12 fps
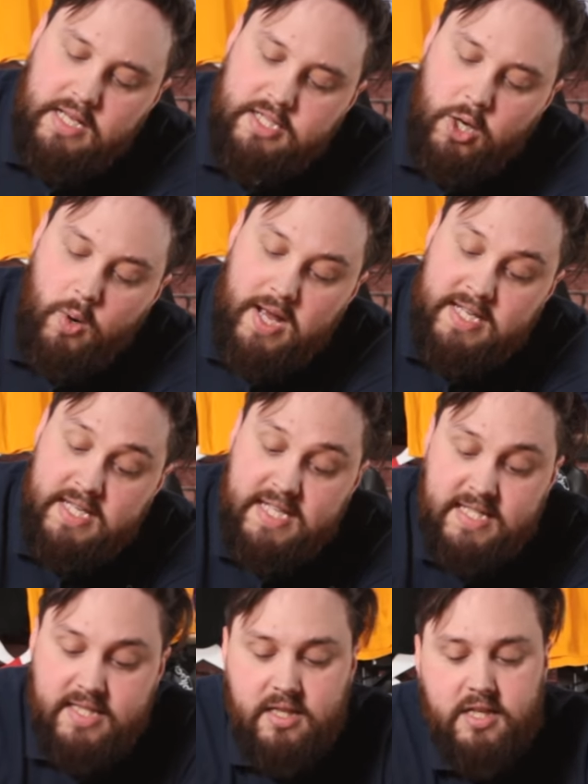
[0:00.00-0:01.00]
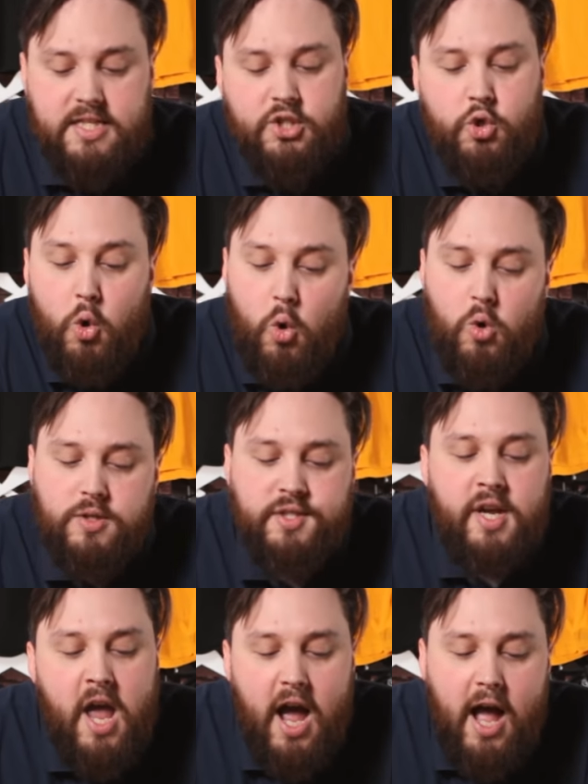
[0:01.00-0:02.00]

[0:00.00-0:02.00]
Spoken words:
So a decent sized torch,